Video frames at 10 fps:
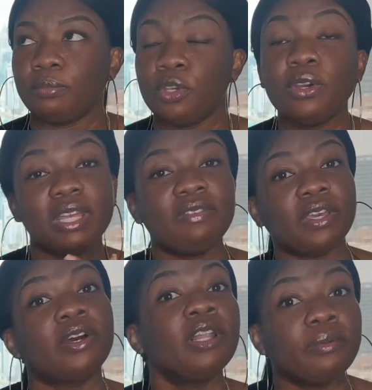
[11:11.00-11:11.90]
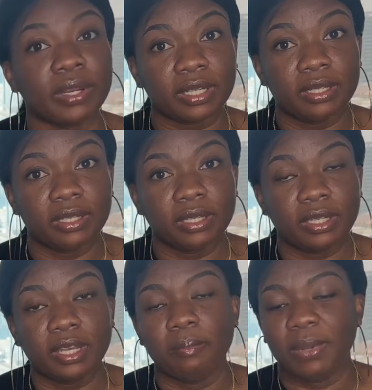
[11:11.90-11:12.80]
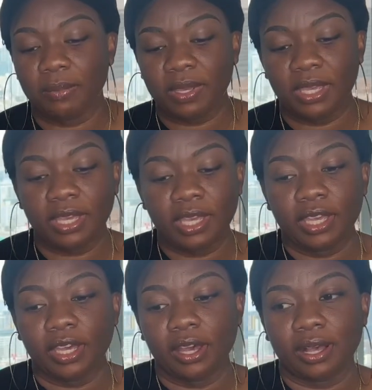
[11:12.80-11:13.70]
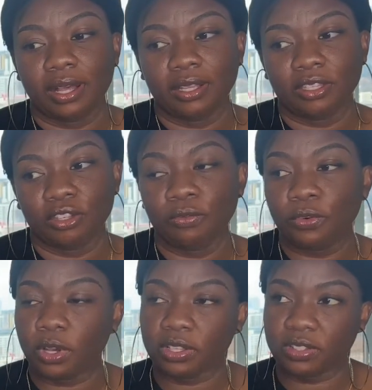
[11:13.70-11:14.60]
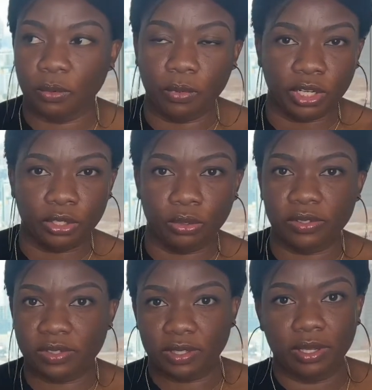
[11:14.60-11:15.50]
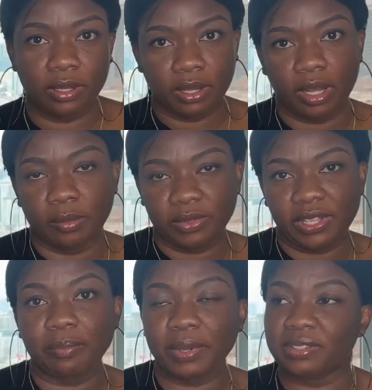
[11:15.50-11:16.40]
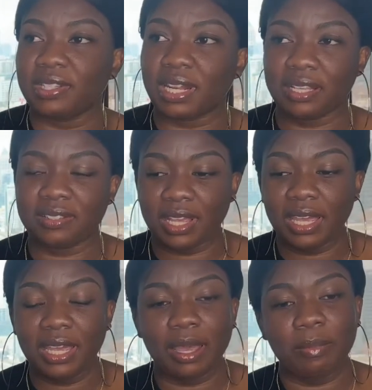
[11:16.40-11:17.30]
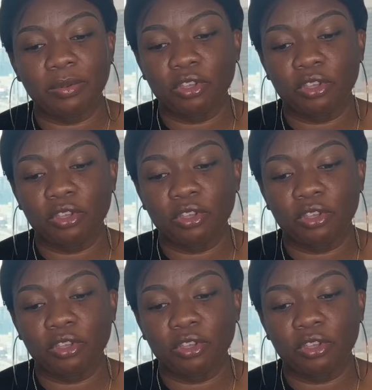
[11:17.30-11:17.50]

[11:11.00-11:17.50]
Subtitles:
You could even color it. Maybe you focus on one of those segments that I say, and maybe